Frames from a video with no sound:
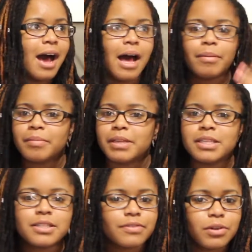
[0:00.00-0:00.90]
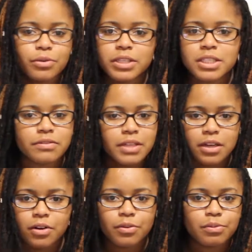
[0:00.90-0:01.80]
I've been meaning to record this
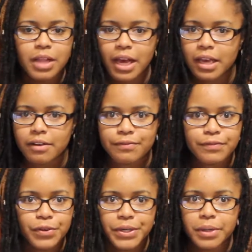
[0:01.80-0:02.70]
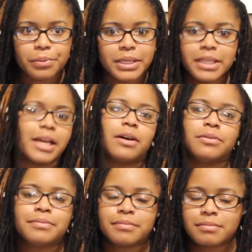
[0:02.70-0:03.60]
video like for a week
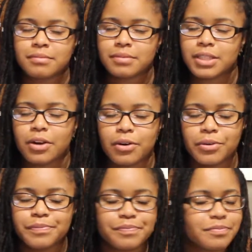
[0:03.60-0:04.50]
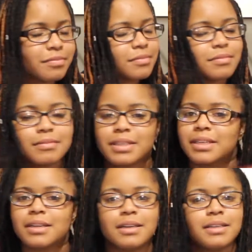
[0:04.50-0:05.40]
now, so
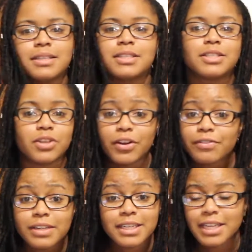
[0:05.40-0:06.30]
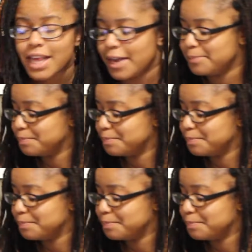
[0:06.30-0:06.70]
sorry for the delay.